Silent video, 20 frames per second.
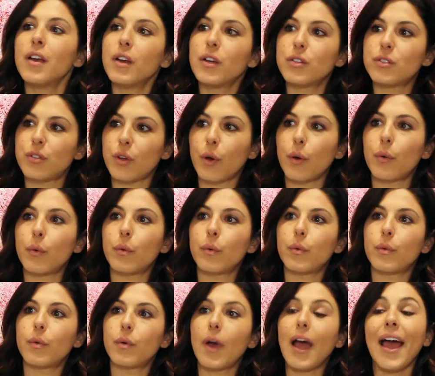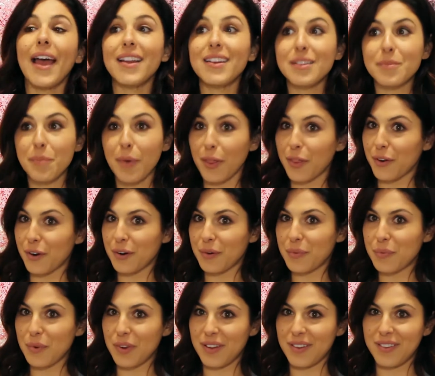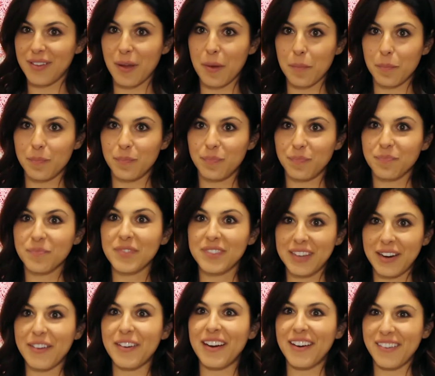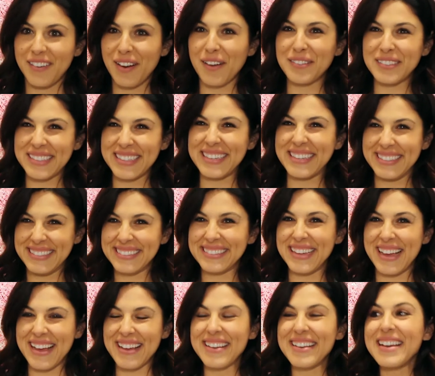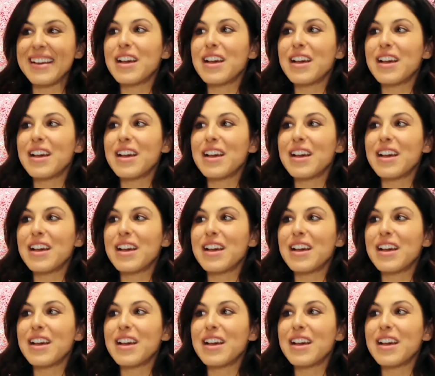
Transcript: So, and Mother with Darren Aronofsky, yeah.